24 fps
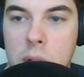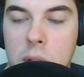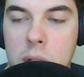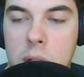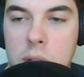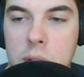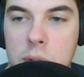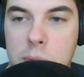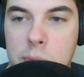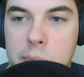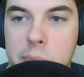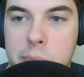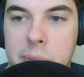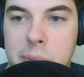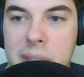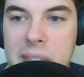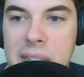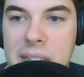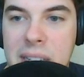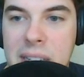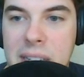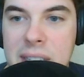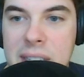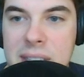So
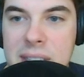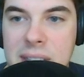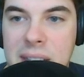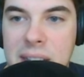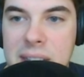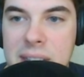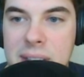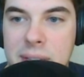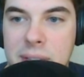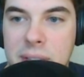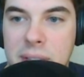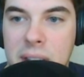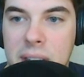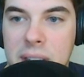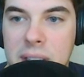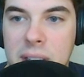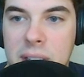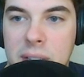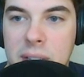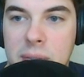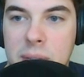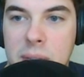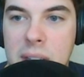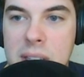bleeding is less
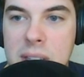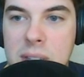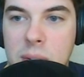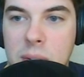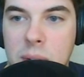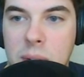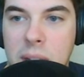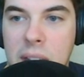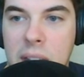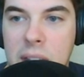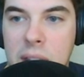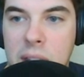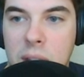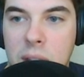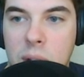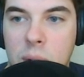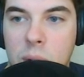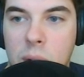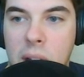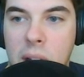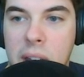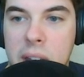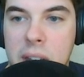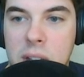effective. That's okay though.
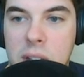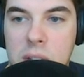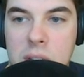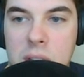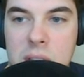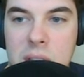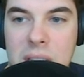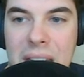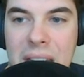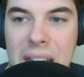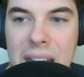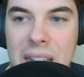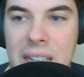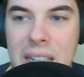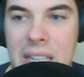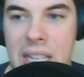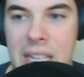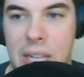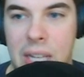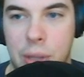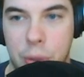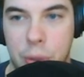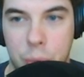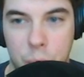I could take
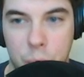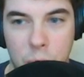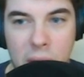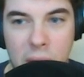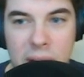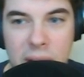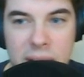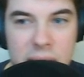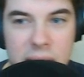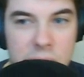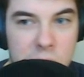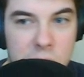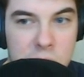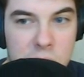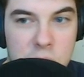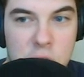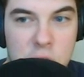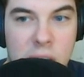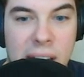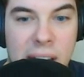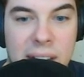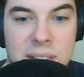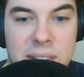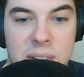either Rocket or
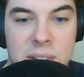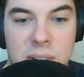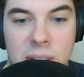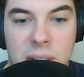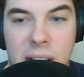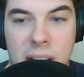Jaxel.